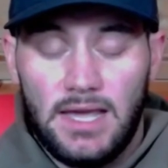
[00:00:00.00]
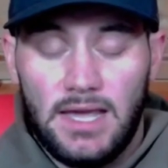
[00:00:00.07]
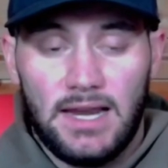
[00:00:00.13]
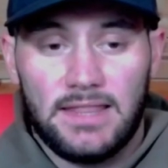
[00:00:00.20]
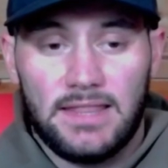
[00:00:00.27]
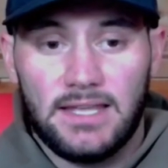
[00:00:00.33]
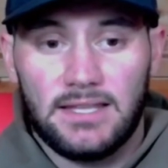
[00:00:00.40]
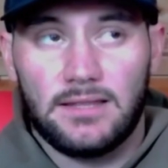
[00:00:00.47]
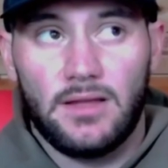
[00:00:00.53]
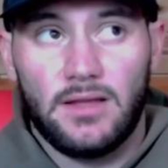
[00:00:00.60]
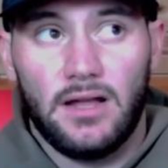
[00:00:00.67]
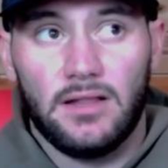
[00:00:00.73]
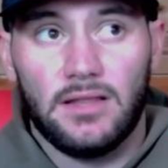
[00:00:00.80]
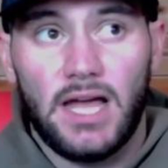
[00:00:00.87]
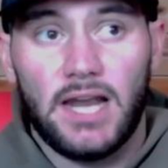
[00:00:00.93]
And I think
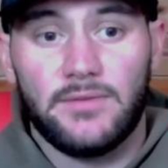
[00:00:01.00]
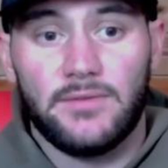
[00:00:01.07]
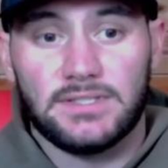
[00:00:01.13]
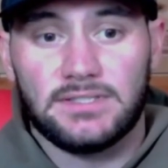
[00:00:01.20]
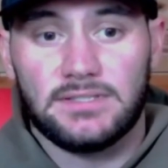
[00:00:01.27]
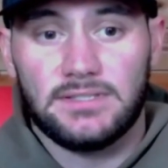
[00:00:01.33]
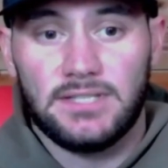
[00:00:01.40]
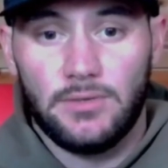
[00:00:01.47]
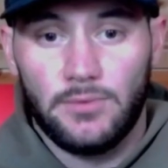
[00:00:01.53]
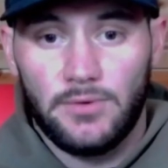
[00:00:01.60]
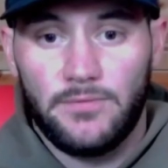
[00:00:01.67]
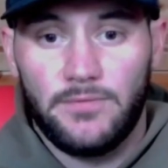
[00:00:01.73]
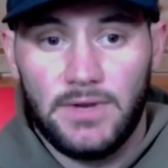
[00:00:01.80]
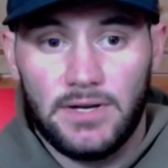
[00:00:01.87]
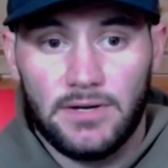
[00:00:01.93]
a lot of us deal with
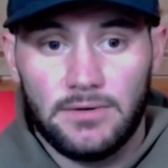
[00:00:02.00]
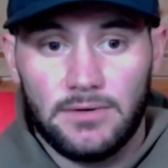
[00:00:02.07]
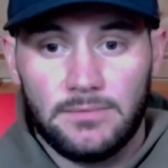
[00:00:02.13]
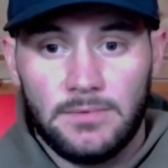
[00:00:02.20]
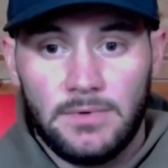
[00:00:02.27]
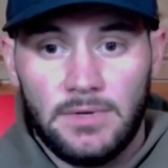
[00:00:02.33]
fear.